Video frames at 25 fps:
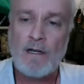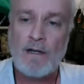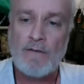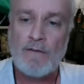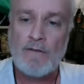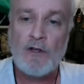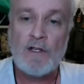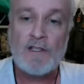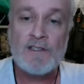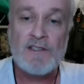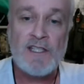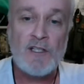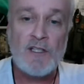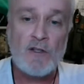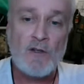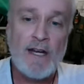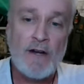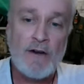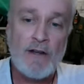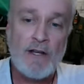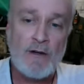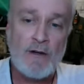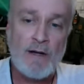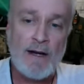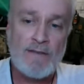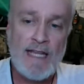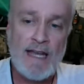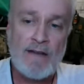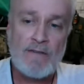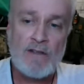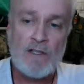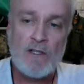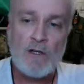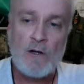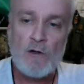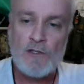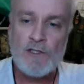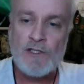If you conceal carry, you don't have to
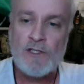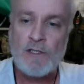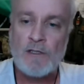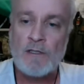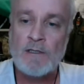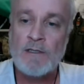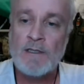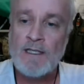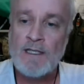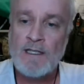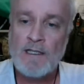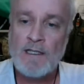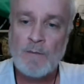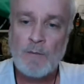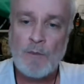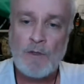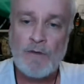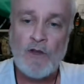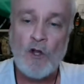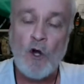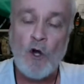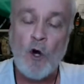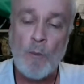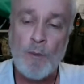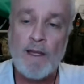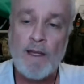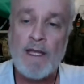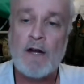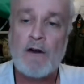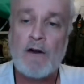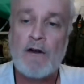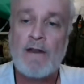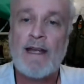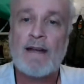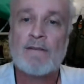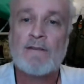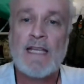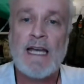have it in a holster, but if you open
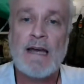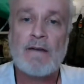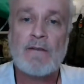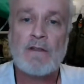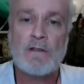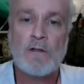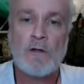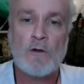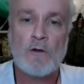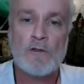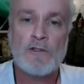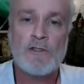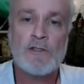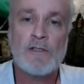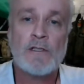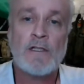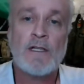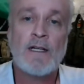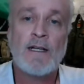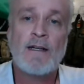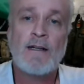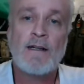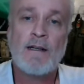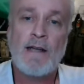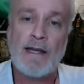carry, you have to have it in a holster.